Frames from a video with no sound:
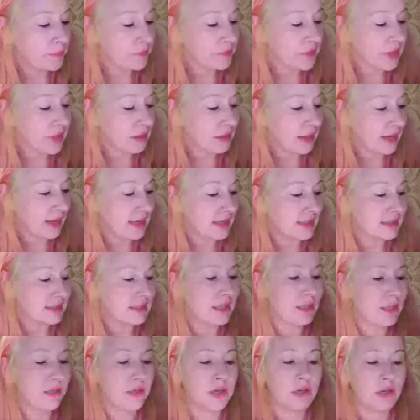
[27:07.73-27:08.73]
Like I said, you
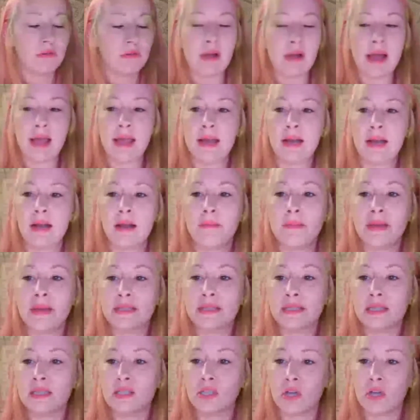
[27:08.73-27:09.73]
could write a message
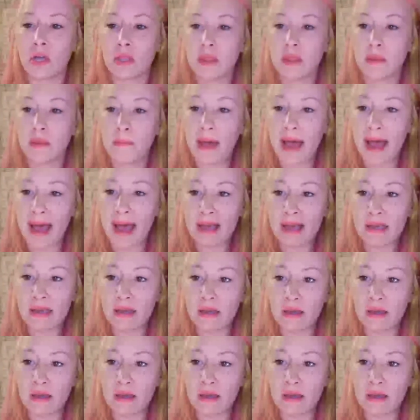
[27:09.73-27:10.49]
on the back